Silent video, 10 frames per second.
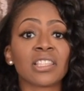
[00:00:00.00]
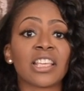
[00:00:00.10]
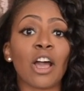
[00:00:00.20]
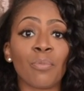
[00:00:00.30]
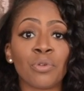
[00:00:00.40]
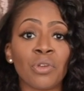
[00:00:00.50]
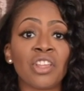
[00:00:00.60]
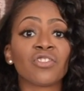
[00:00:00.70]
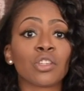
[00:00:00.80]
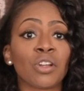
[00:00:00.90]
to help you,
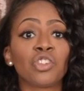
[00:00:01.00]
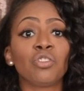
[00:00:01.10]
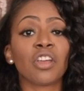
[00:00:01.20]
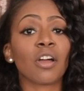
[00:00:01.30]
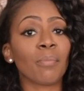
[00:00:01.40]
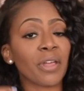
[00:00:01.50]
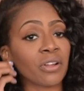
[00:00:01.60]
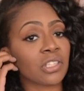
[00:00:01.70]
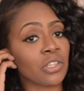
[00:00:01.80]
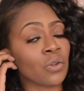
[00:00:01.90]
and so that you can compare
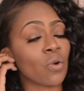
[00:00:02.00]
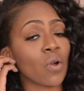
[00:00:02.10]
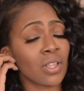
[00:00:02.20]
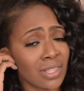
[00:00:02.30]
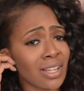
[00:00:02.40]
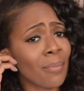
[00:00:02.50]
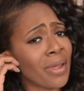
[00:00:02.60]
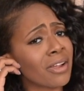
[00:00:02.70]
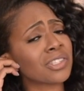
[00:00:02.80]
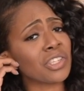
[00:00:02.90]
it to
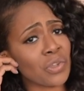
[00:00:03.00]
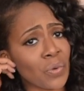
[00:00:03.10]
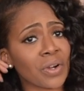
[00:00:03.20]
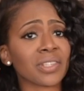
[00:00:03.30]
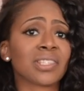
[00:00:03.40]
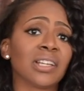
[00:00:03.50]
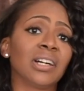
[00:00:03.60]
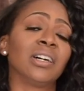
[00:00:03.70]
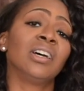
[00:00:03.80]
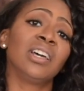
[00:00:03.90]
yours
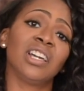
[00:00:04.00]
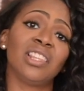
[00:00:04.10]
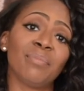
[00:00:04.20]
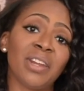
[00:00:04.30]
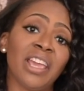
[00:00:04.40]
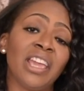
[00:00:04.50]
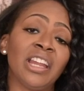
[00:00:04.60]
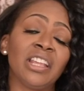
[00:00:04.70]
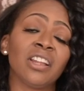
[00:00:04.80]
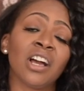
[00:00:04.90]
to eliminate
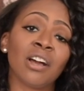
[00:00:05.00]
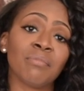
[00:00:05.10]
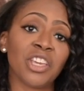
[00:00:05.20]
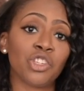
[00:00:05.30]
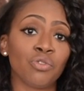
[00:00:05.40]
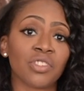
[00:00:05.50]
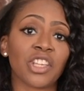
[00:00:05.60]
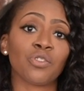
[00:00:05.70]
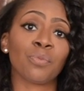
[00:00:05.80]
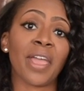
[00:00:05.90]
any issues
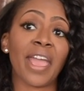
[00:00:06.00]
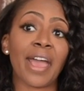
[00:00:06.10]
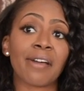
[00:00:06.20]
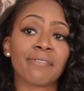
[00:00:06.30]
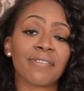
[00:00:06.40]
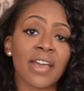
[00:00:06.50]
that you may have.